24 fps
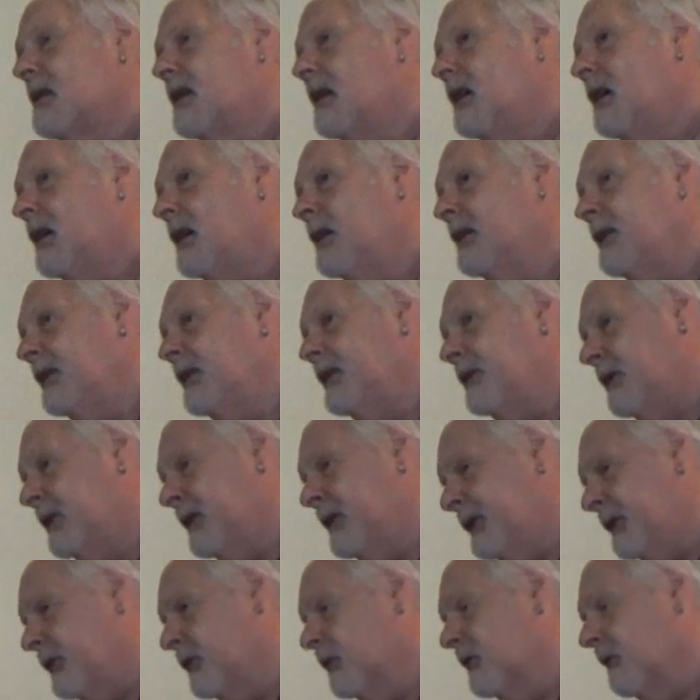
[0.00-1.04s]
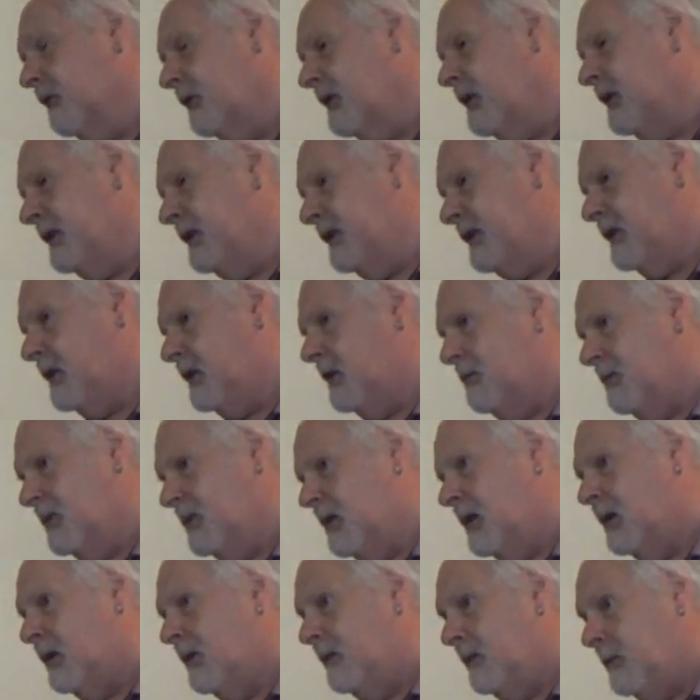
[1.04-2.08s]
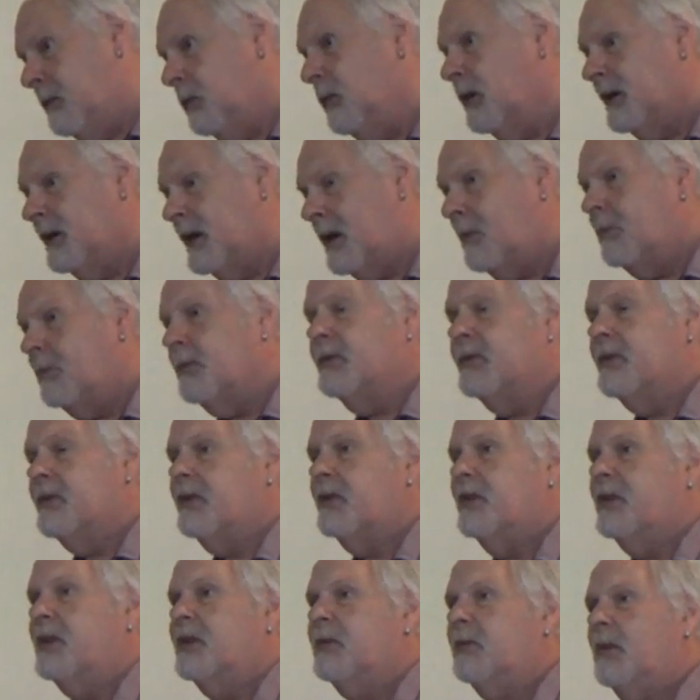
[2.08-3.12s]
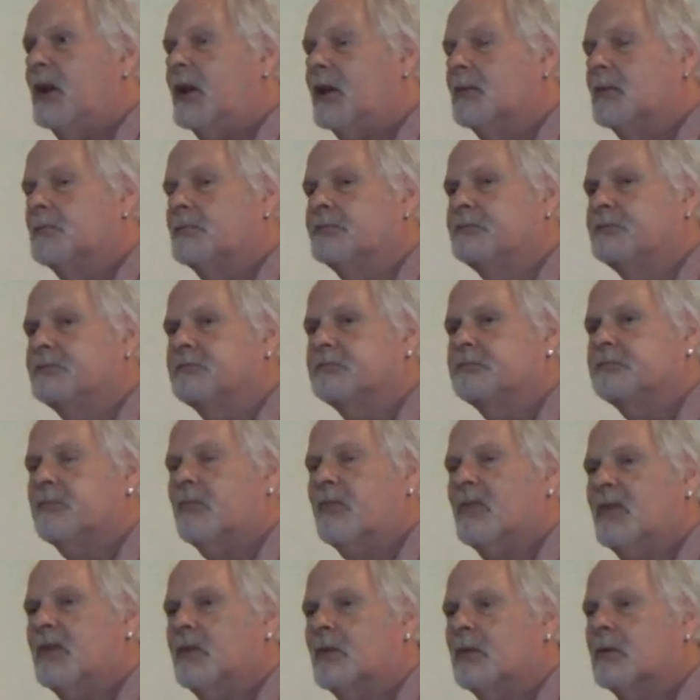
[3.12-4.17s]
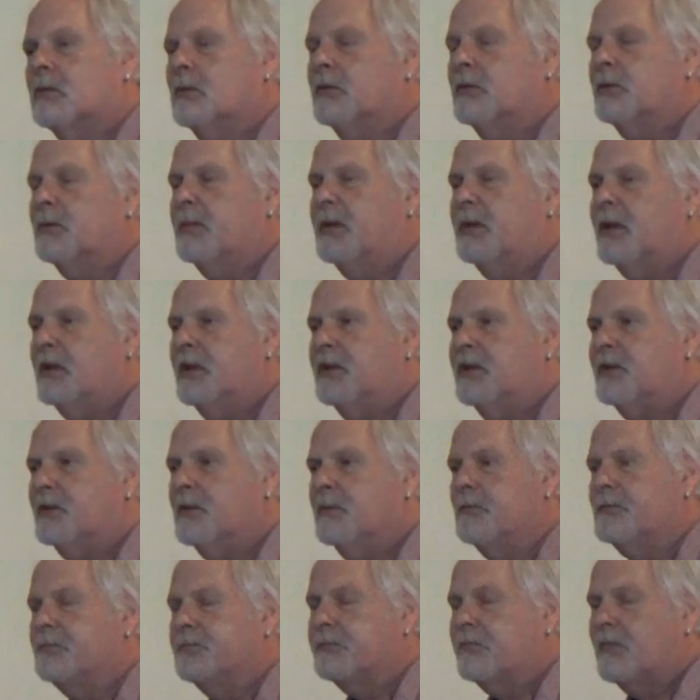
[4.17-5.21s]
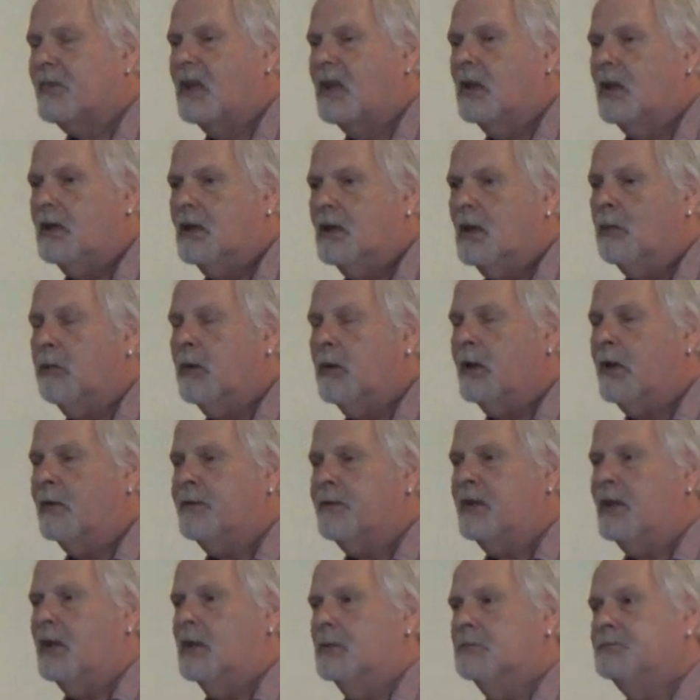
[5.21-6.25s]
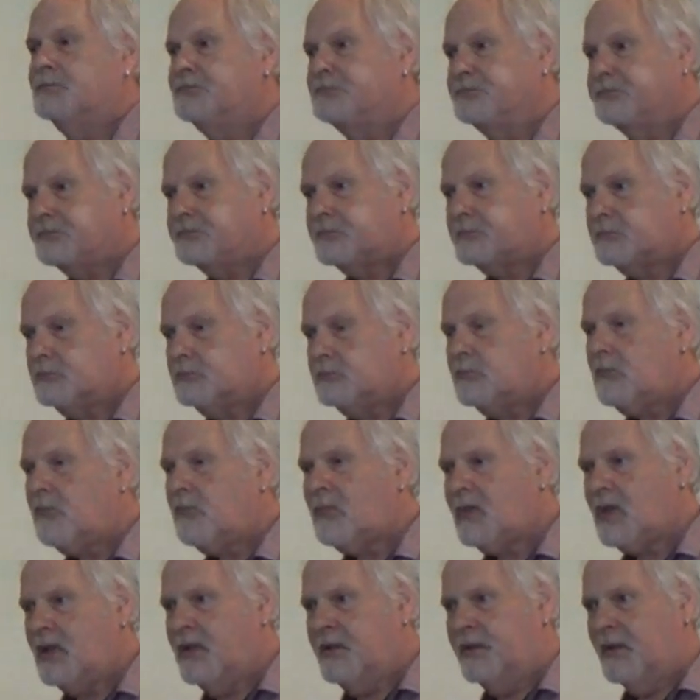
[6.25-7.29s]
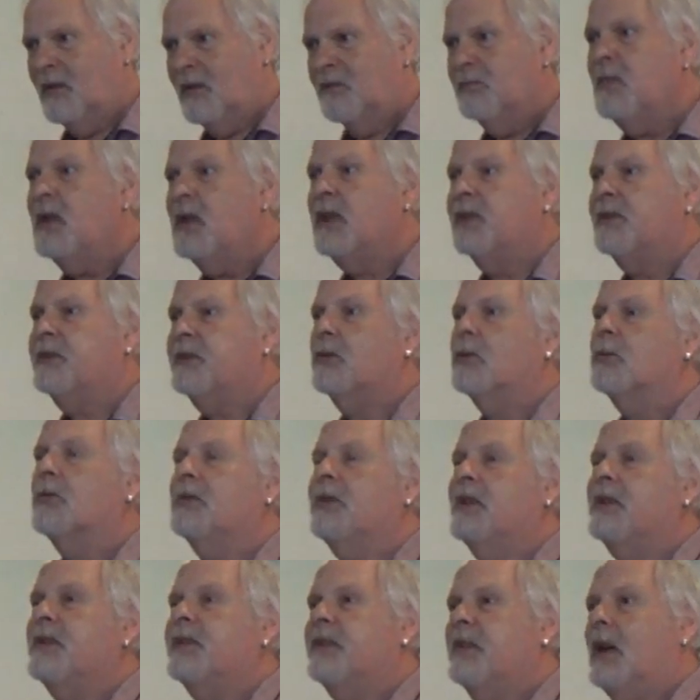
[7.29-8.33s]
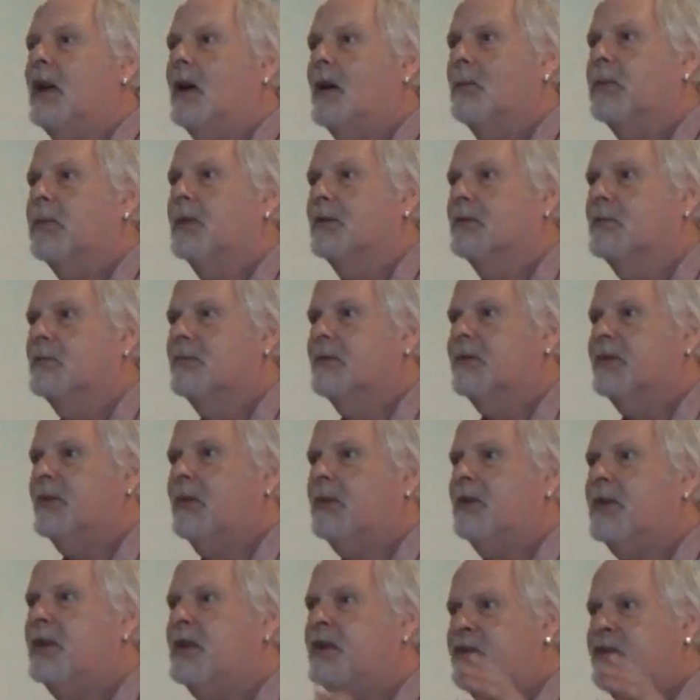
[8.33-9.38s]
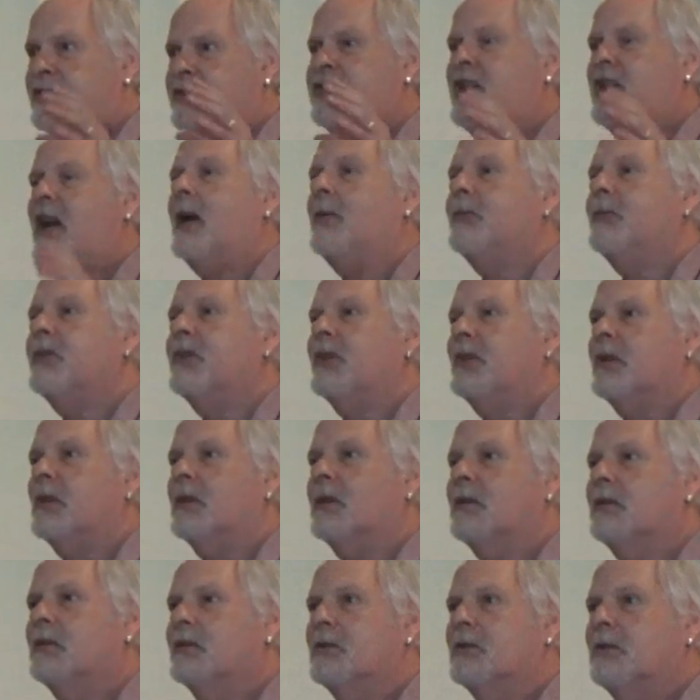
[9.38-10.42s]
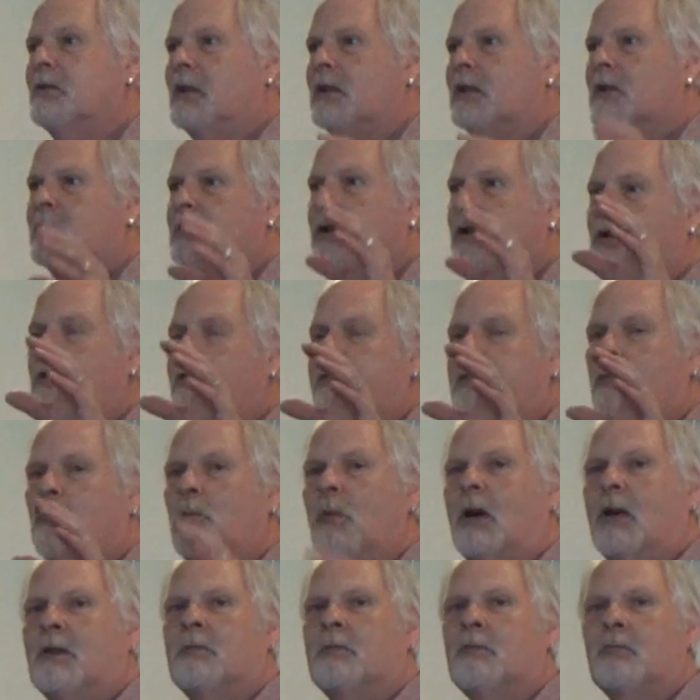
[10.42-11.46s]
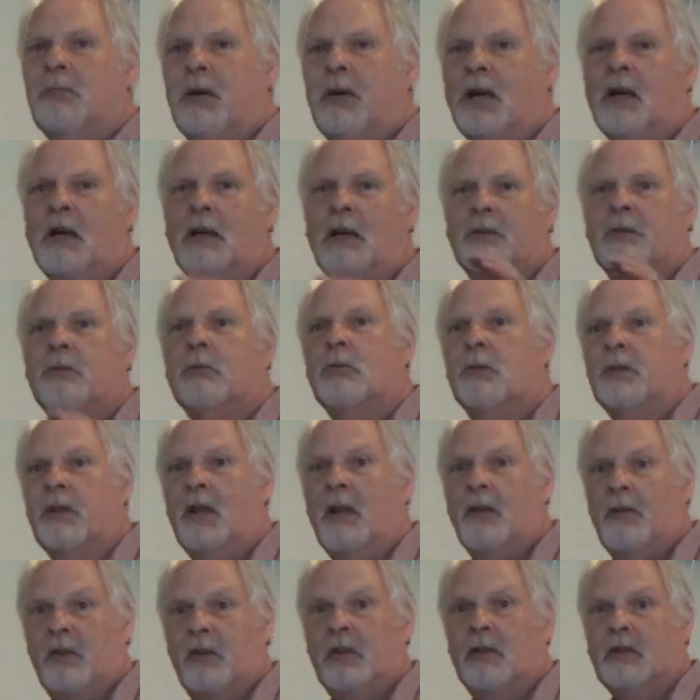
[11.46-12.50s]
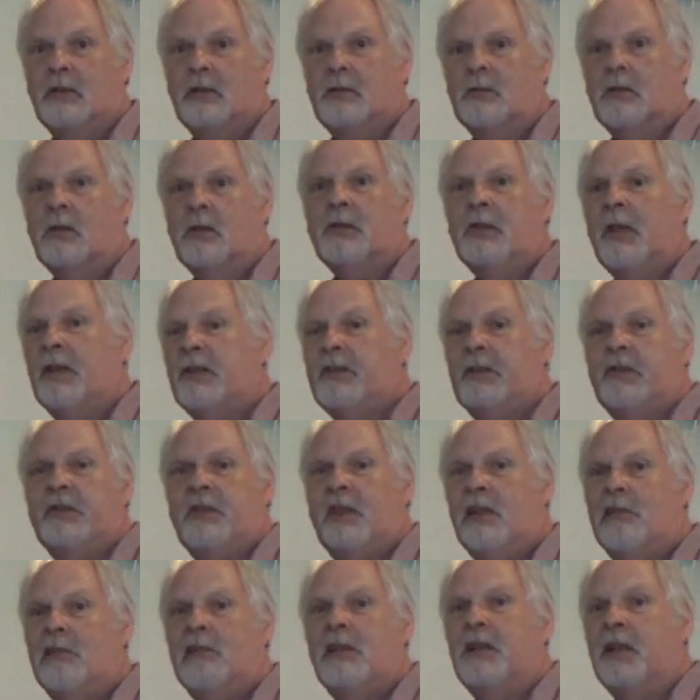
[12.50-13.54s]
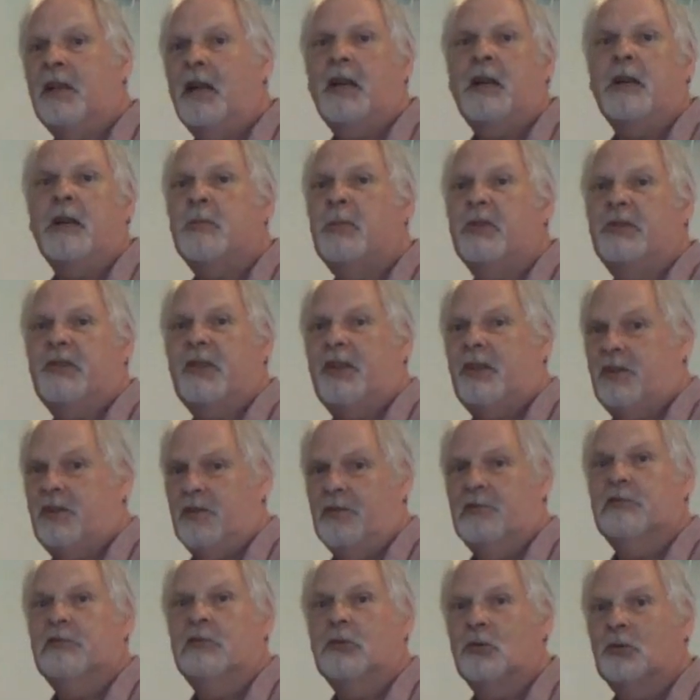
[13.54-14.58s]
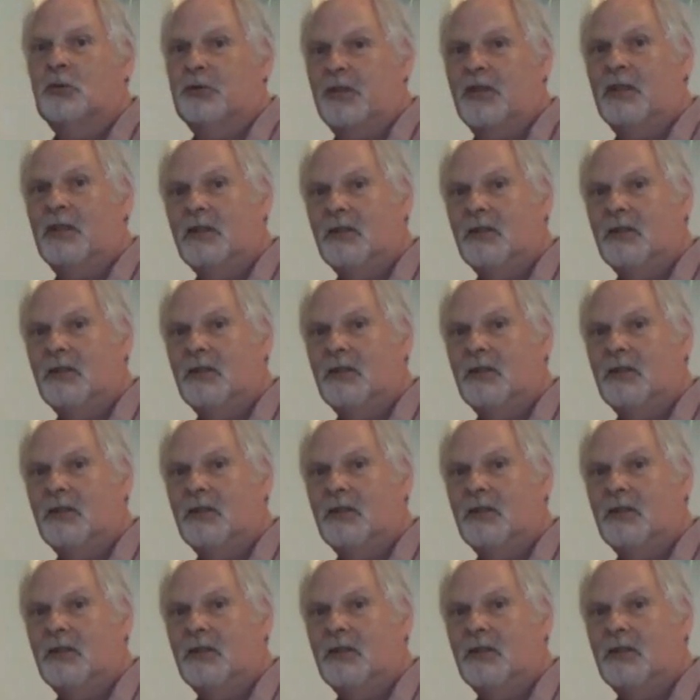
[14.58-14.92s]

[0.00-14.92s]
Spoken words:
And the stories of what happens to this man, the patient. Now what I've done is I've mixed all these up. So in each chapter it'll go from one part to another, not necessarily in any particular order.